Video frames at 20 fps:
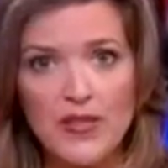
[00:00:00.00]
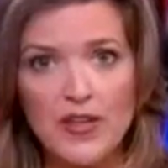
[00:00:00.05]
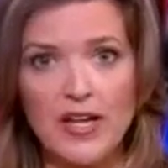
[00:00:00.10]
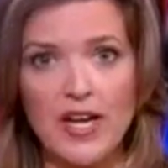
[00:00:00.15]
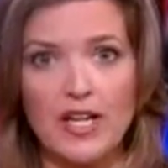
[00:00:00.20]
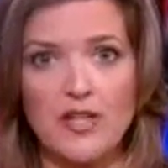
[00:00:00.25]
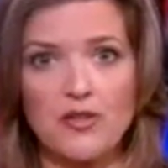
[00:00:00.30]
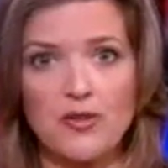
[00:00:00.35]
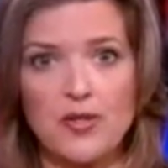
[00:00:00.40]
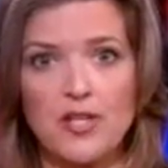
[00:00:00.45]
the
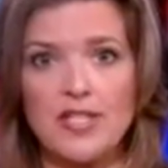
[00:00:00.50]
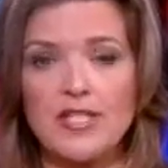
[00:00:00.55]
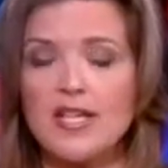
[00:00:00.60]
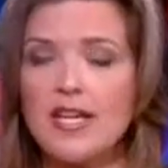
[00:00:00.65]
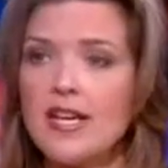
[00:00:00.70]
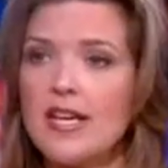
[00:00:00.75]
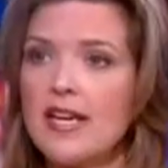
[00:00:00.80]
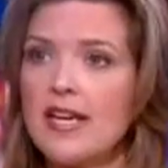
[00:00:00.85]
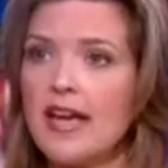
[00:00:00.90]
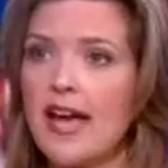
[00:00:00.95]
countries
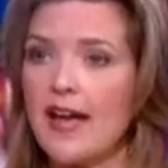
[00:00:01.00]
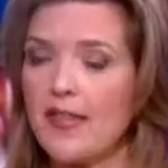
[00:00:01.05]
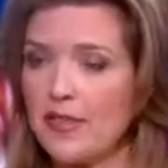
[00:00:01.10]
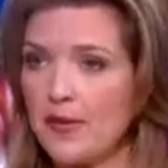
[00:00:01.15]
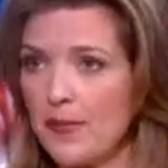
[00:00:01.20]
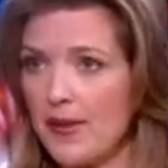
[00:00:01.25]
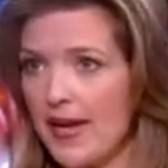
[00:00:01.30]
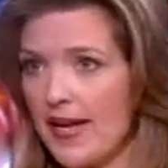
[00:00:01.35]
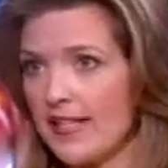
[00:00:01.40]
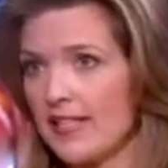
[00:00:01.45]
at
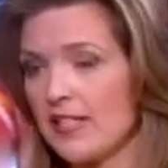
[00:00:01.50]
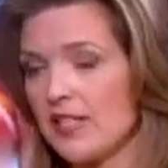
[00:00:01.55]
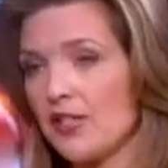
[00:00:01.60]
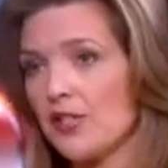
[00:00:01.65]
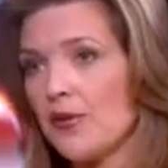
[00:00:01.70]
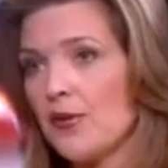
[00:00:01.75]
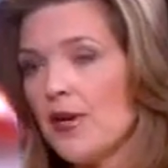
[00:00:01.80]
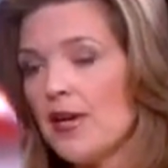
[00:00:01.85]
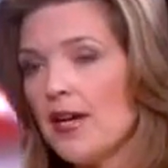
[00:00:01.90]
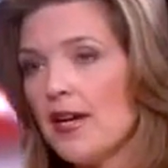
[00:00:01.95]
the behest,
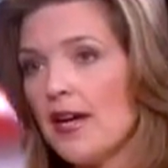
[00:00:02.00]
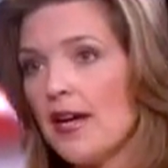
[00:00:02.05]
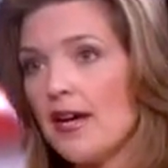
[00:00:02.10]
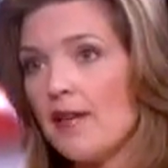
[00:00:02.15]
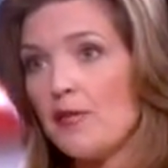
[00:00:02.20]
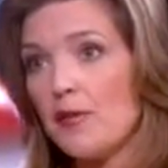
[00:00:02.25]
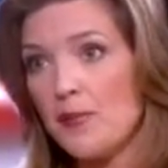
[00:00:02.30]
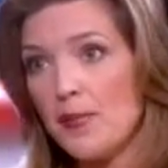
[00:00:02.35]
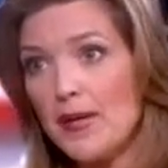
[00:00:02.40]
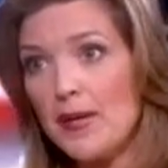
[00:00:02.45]
Lou,
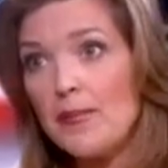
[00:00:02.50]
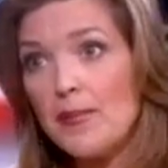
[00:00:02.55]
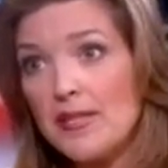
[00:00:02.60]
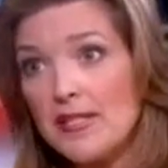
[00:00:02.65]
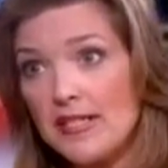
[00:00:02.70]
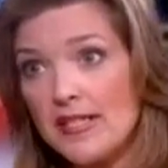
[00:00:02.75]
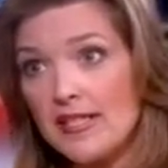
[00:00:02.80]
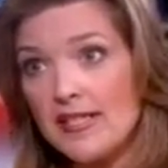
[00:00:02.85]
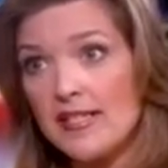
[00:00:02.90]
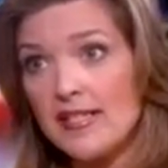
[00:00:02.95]
of the big
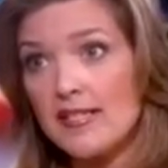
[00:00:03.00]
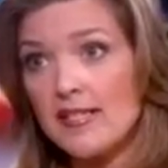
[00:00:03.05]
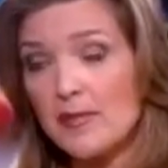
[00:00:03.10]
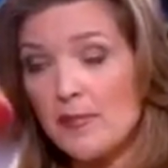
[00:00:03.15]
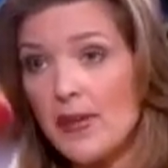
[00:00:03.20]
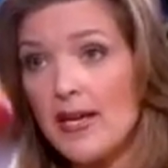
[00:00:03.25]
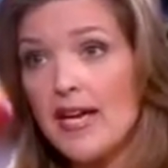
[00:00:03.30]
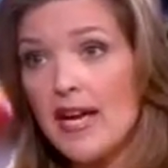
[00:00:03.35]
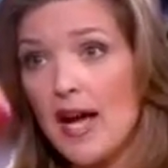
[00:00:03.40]
businesses, the big